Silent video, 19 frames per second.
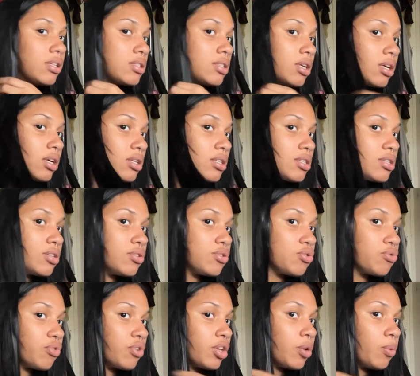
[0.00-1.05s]
conceals
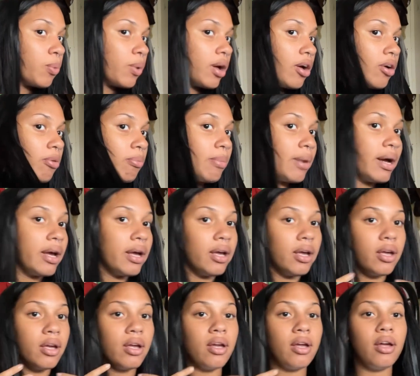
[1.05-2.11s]
really well my
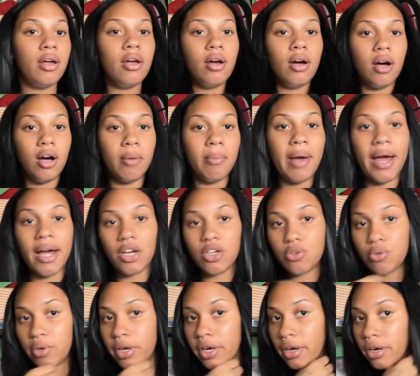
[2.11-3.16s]

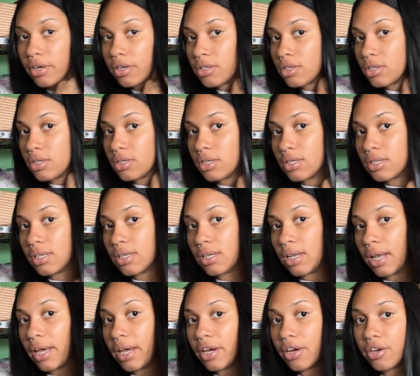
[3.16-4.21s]
actual hair since it's in
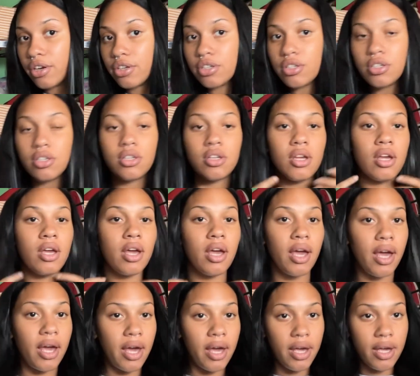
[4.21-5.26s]
layers.
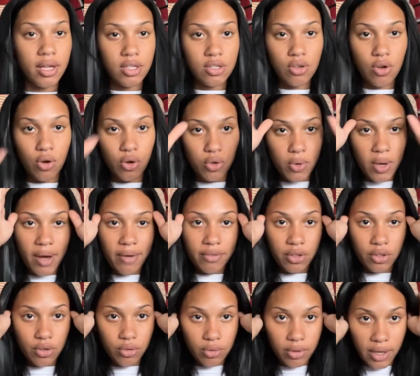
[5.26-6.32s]
And all you have to
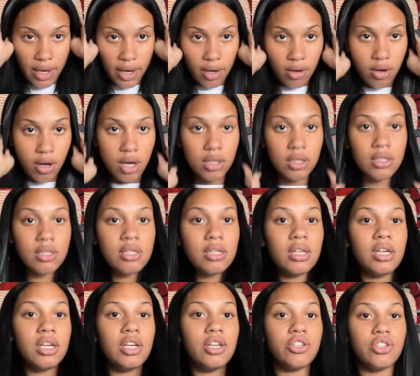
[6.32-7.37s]
do now, honestly,
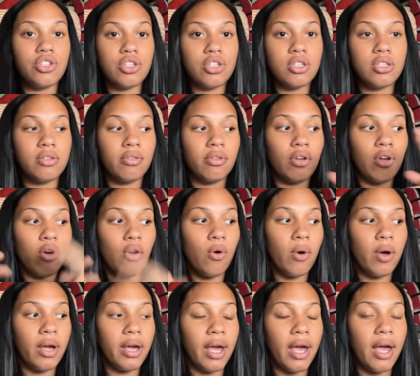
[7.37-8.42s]
is just go
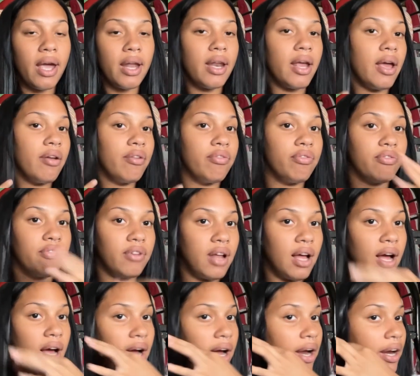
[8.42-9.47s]
again and flat
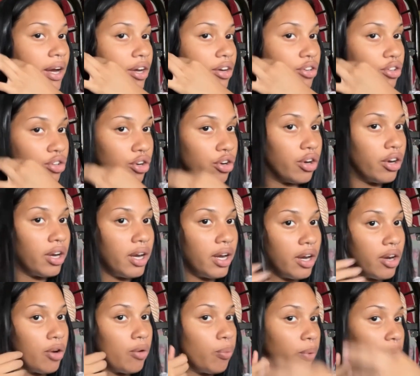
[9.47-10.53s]
iron your
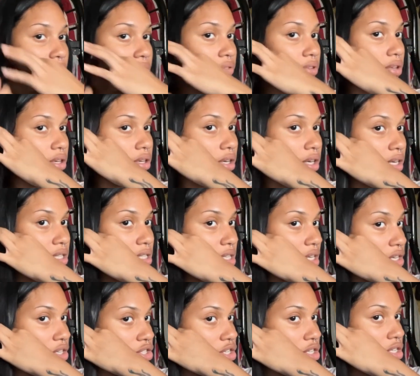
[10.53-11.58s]
hair with the
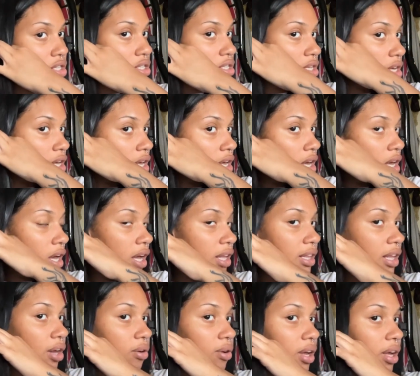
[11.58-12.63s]
extensions, and
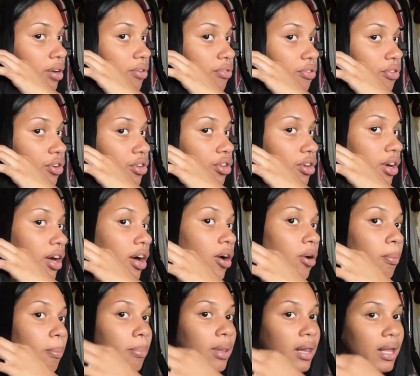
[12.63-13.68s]
that'll like further
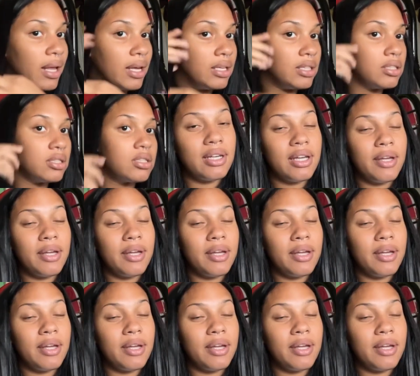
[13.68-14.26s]
help blend.